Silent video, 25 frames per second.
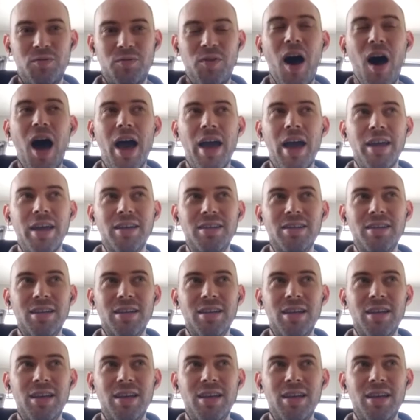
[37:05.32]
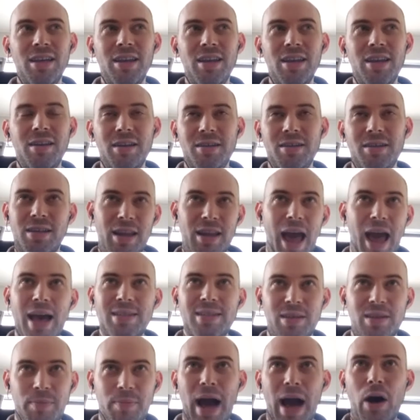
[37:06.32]
fine because it
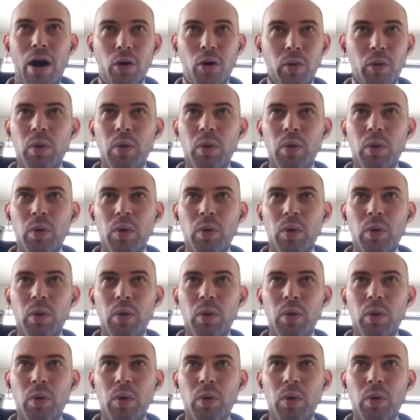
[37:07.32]
has the power.